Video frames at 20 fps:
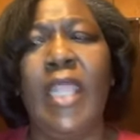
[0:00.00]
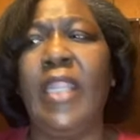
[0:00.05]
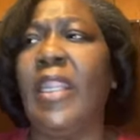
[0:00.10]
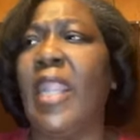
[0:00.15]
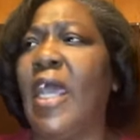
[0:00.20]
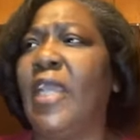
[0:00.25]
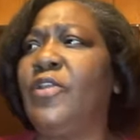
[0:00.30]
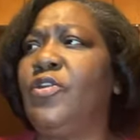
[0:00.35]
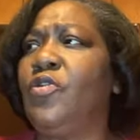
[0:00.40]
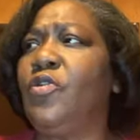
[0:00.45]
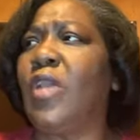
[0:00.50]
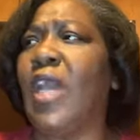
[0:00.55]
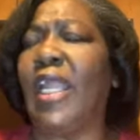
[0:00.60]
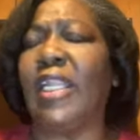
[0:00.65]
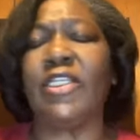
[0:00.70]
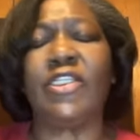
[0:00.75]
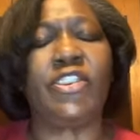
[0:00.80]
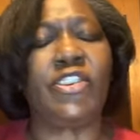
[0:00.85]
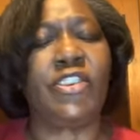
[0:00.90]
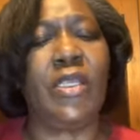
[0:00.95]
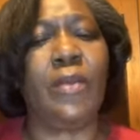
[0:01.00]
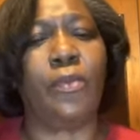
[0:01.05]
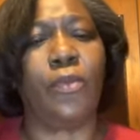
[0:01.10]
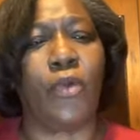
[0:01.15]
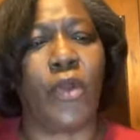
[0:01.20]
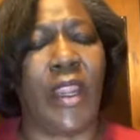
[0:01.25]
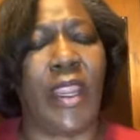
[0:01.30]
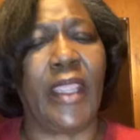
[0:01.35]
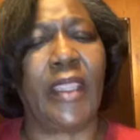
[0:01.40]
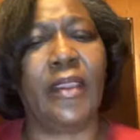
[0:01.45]
And now you got a
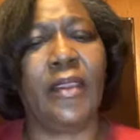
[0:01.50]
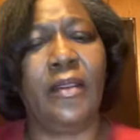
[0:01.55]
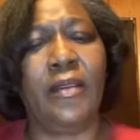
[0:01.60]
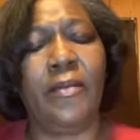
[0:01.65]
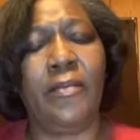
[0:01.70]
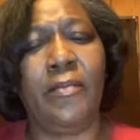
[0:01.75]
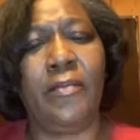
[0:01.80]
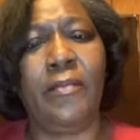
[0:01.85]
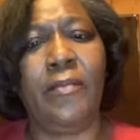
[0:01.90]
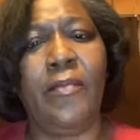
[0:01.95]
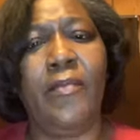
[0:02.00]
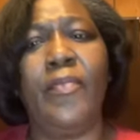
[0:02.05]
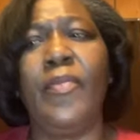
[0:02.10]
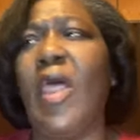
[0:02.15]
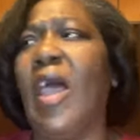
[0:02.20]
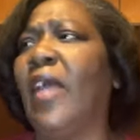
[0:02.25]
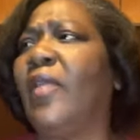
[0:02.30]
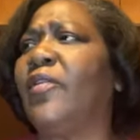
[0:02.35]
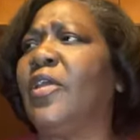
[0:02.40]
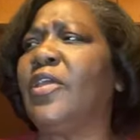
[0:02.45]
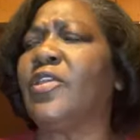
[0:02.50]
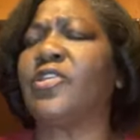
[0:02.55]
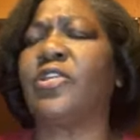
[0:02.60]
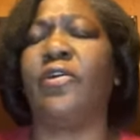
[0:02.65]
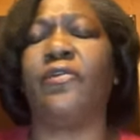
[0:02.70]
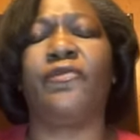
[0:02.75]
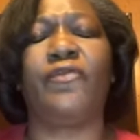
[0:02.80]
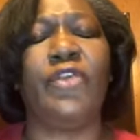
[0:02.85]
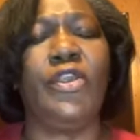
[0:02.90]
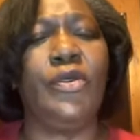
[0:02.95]
shipwreck. Now there's
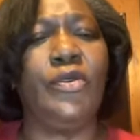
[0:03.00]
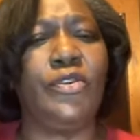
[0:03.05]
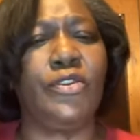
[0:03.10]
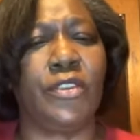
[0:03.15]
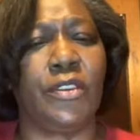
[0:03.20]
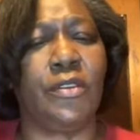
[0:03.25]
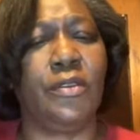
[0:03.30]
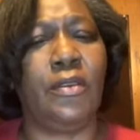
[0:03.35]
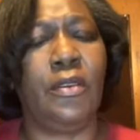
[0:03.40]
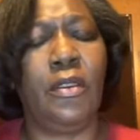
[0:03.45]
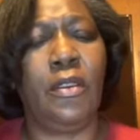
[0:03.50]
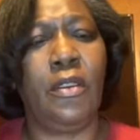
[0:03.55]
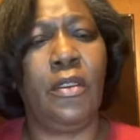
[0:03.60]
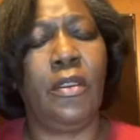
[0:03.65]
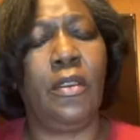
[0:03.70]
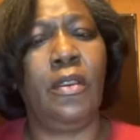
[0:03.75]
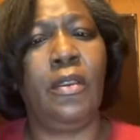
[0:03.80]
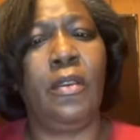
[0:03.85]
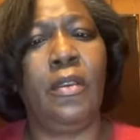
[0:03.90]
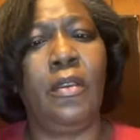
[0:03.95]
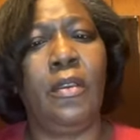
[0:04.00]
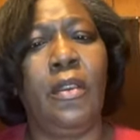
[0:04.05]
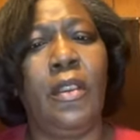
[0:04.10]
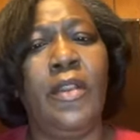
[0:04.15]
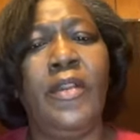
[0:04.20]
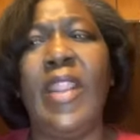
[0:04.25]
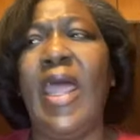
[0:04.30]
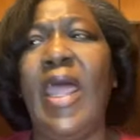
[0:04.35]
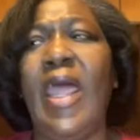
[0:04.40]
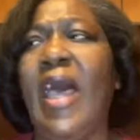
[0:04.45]
confusion.
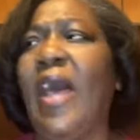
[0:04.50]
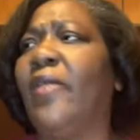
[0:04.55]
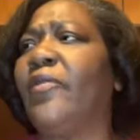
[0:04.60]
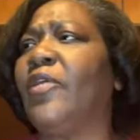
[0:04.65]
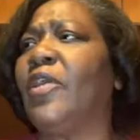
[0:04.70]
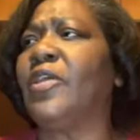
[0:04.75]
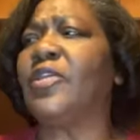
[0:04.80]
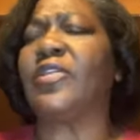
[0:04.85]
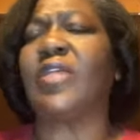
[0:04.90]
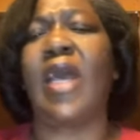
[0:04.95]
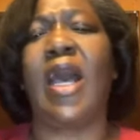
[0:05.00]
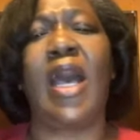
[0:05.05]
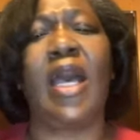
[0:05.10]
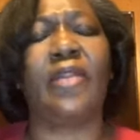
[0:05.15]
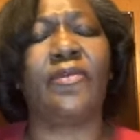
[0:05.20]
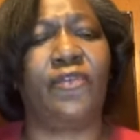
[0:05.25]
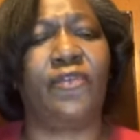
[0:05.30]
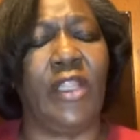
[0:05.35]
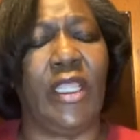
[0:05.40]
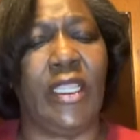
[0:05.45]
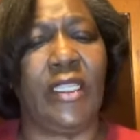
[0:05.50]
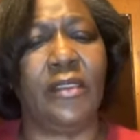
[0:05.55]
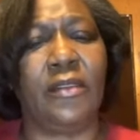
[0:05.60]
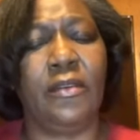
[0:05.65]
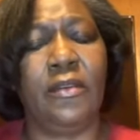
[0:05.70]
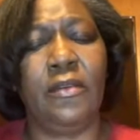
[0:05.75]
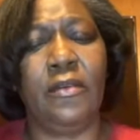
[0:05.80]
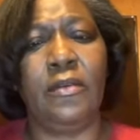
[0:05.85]
Now there's conflict.